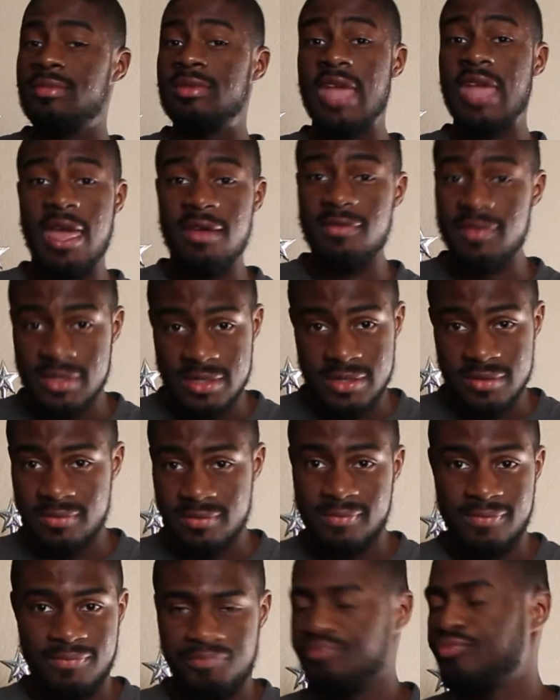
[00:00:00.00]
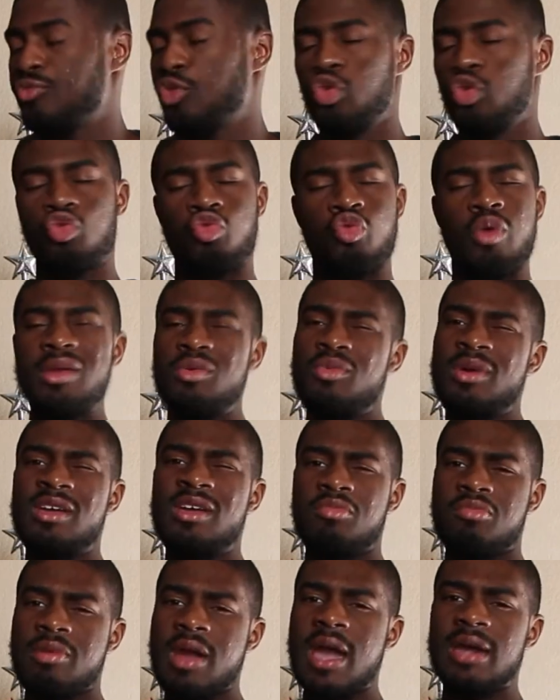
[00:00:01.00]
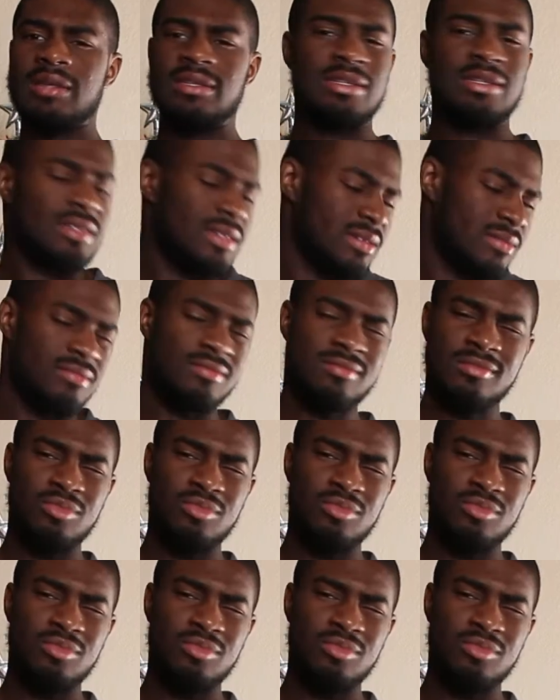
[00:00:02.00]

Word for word: Davis. Great week of practice.